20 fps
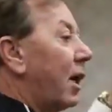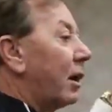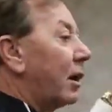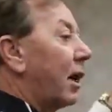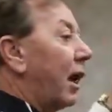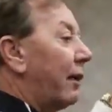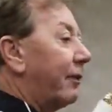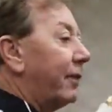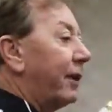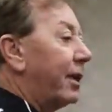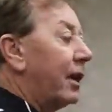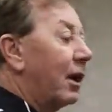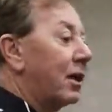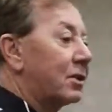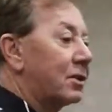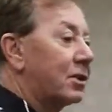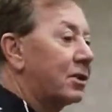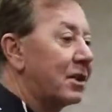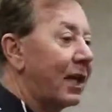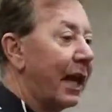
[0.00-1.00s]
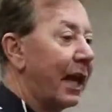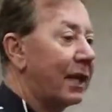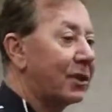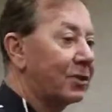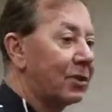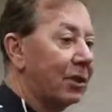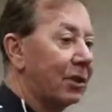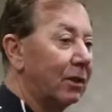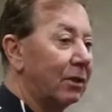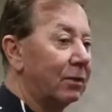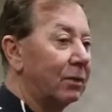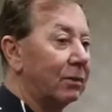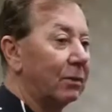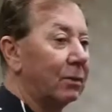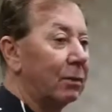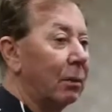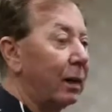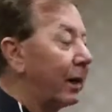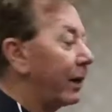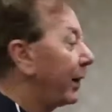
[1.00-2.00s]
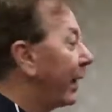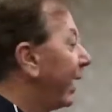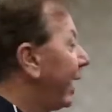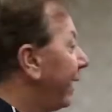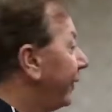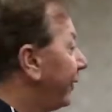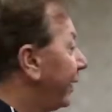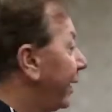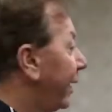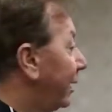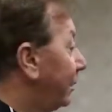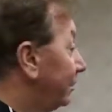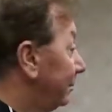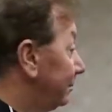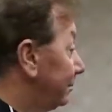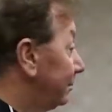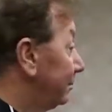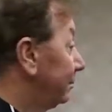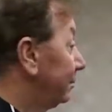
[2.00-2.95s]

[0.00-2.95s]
coffee causes cancer. Why do they have that up?